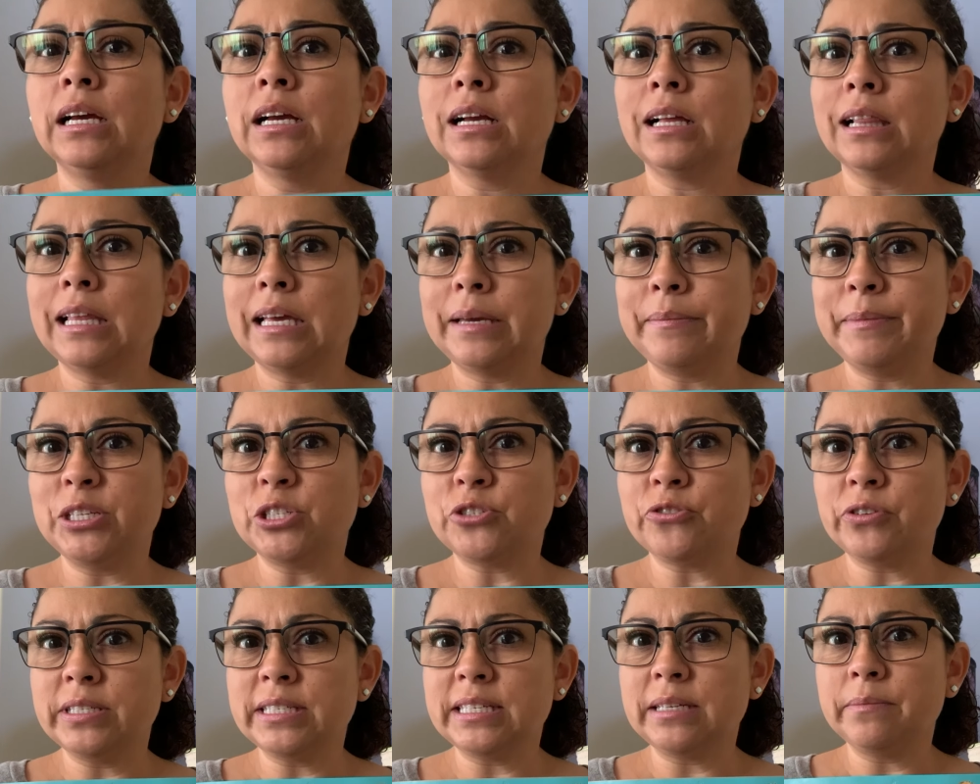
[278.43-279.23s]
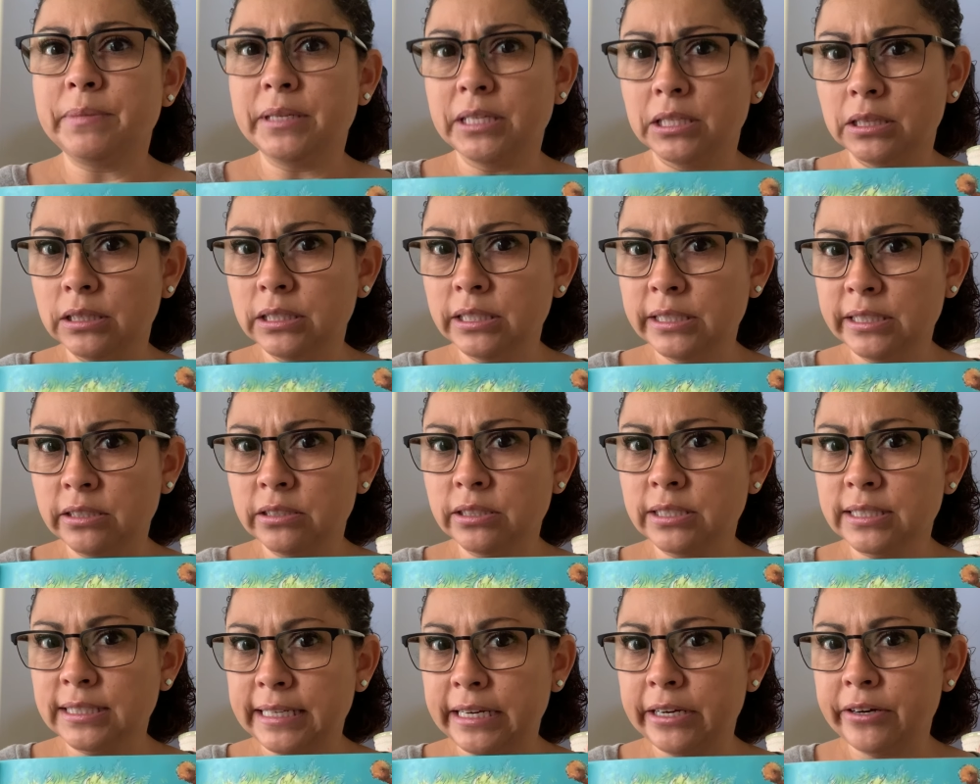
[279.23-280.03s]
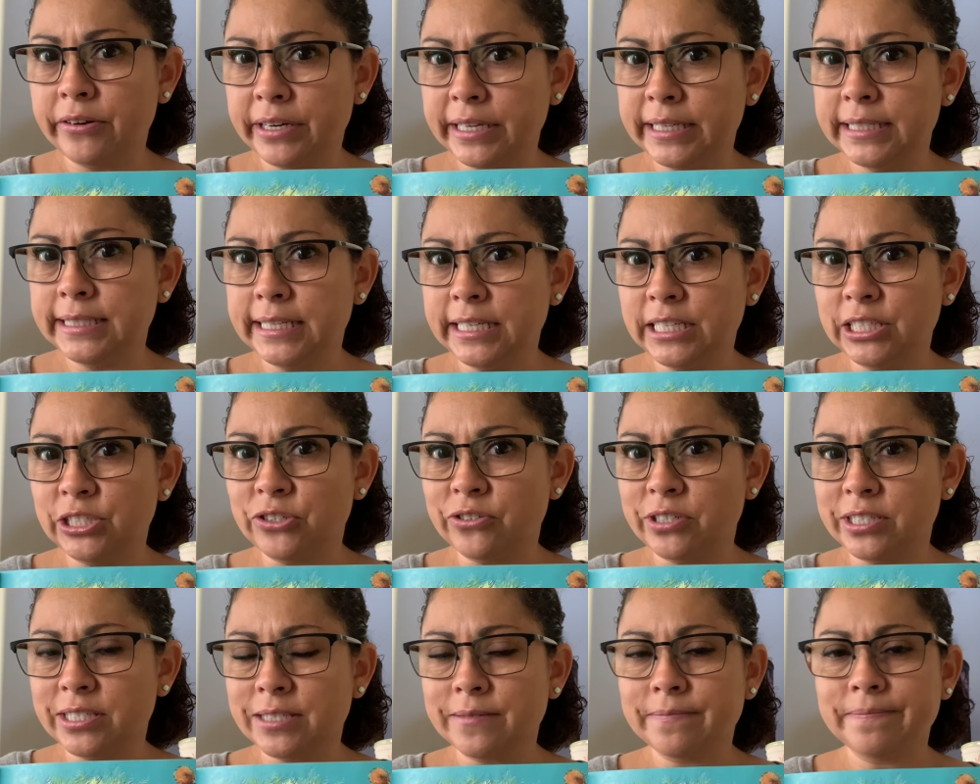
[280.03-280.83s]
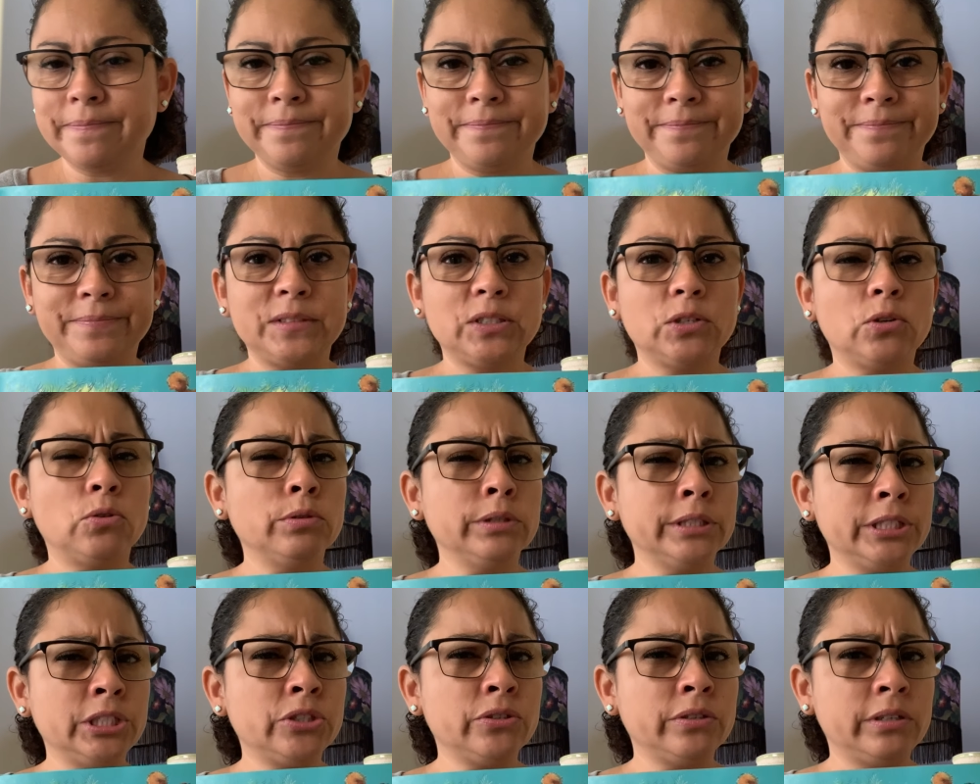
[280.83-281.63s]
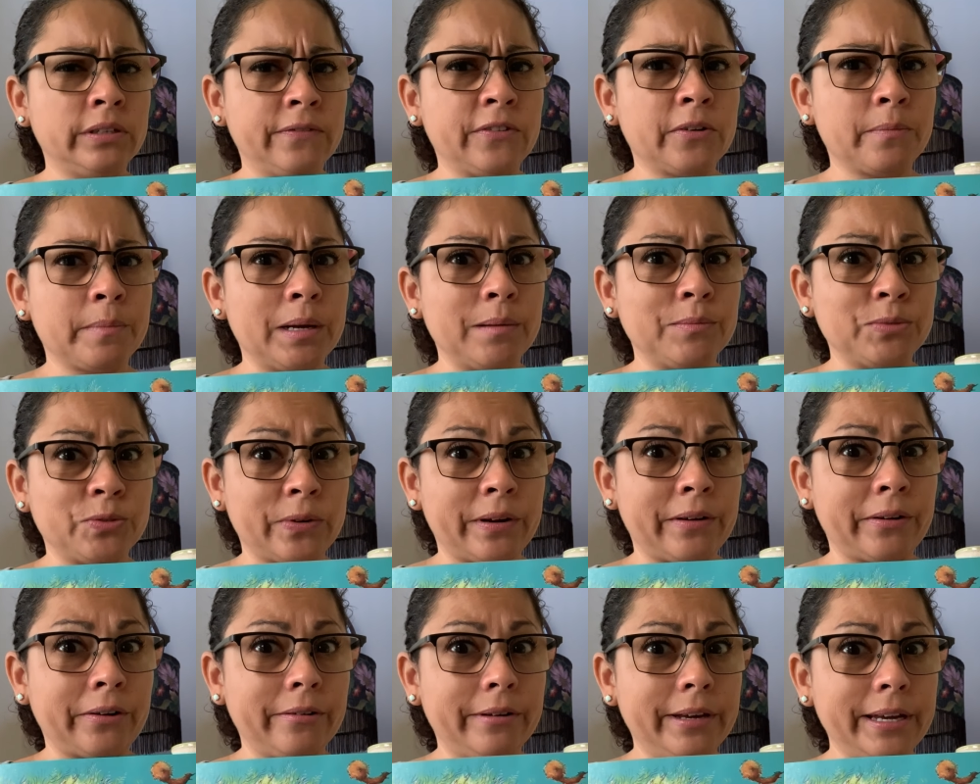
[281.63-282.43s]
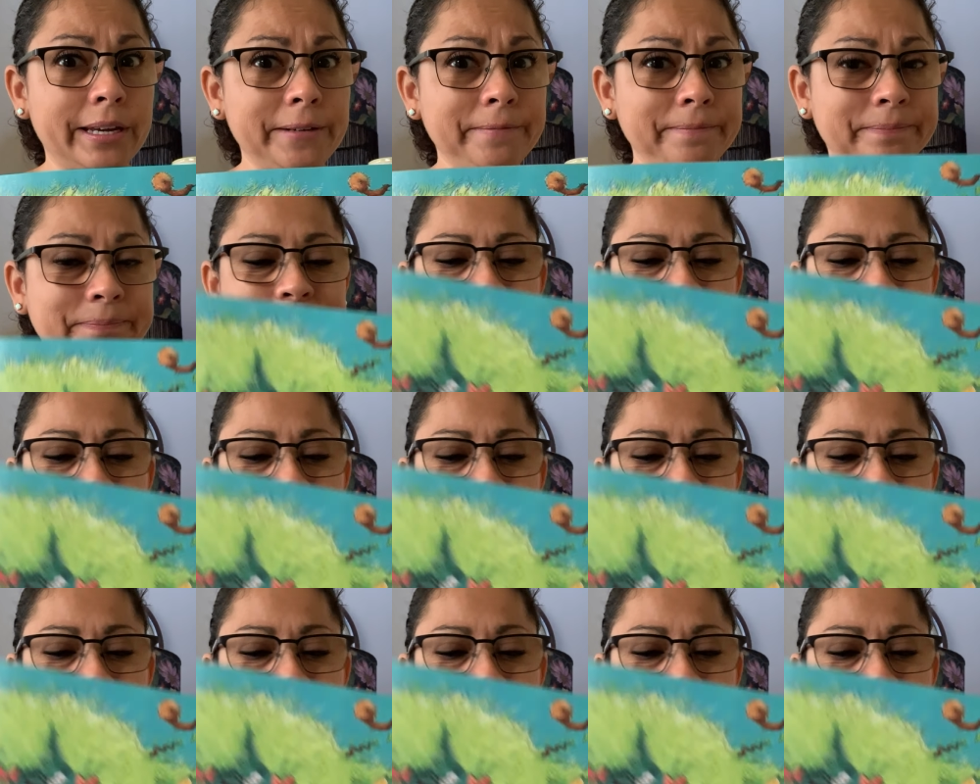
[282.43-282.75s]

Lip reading: Climbing trees can be a little scary and dangerous. Only do it if your mom's around, okay?